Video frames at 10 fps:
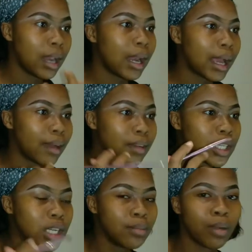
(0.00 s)
Like, I've
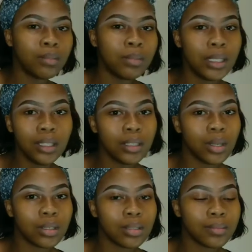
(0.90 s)
literally probably
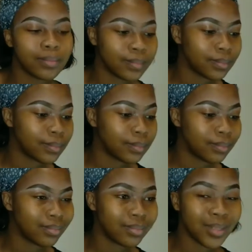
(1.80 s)
cooked
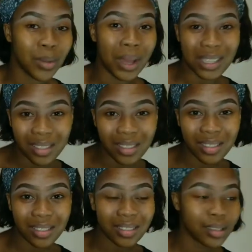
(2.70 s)

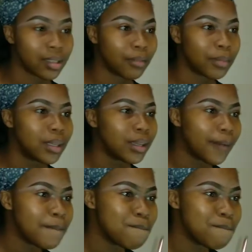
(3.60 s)
twice since I've been here.